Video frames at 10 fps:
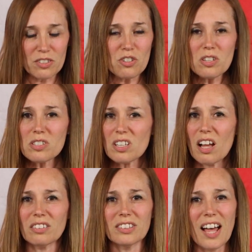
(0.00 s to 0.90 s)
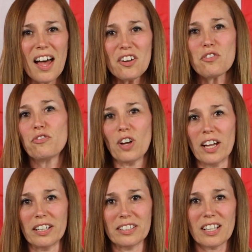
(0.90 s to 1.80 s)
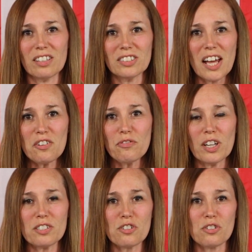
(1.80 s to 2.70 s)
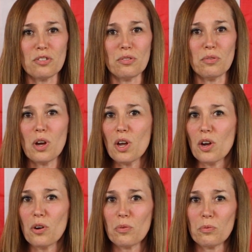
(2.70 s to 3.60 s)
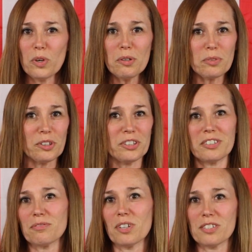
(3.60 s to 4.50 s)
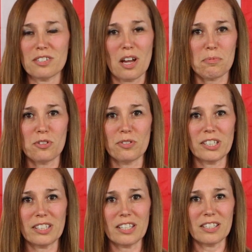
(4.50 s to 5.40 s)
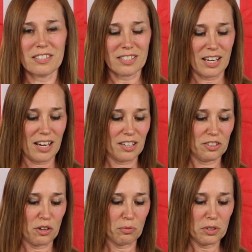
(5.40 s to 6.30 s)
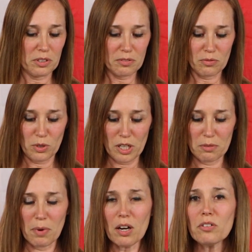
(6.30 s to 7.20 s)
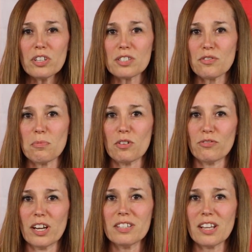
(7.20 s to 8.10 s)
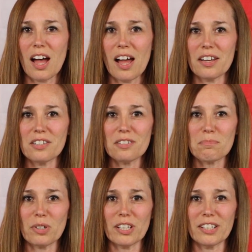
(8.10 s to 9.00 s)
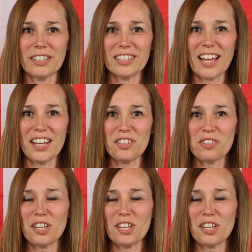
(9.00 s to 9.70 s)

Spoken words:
Just a lot of fun to shoot. We really didn't want to stop shooting this, and we had borrowed this from our friend Don, but I